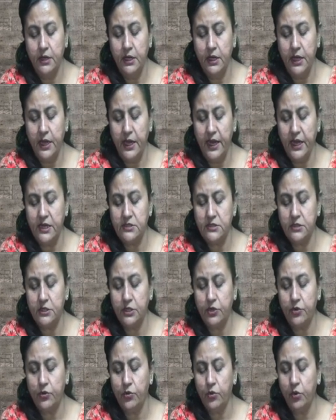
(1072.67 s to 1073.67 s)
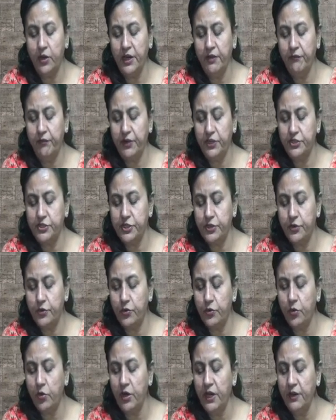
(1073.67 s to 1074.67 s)
exert rolling friction.
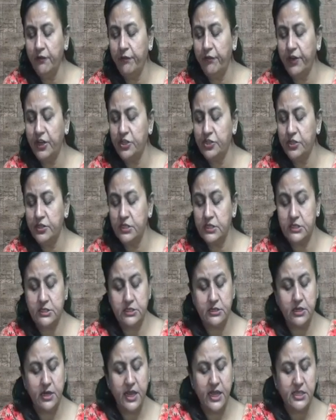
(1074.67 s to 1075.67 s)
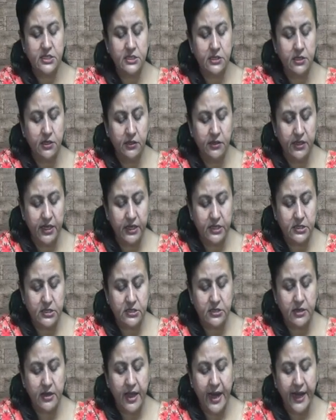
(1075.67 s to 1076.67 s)
Rolling friction is lesser than
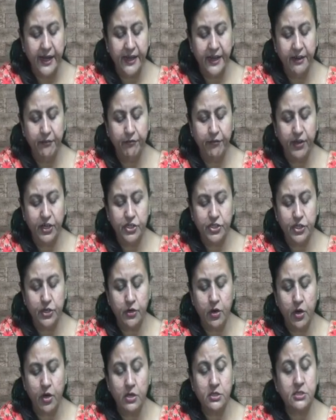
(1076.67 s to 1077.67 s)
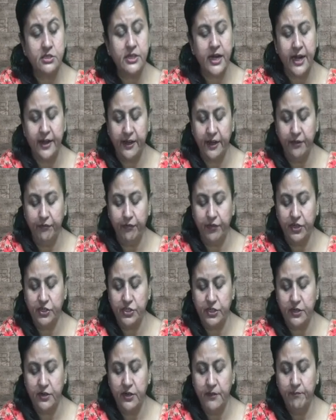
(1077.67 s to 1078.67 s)
sliding friction or static
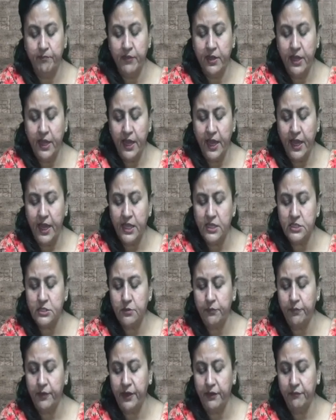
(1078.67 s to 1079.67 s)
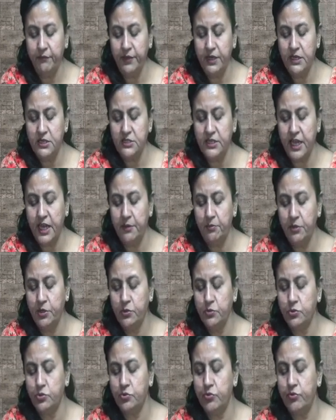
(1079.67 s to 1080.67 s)
friction. Hence, wheels can be
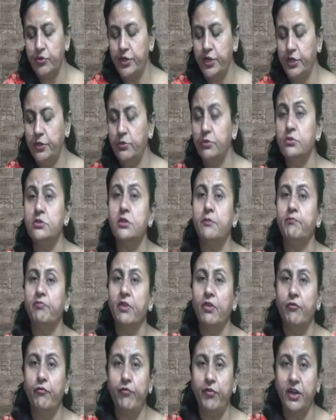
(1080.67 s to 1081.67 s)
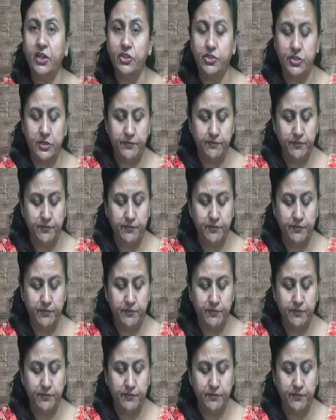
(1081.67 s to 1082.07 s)
used to reduce friction.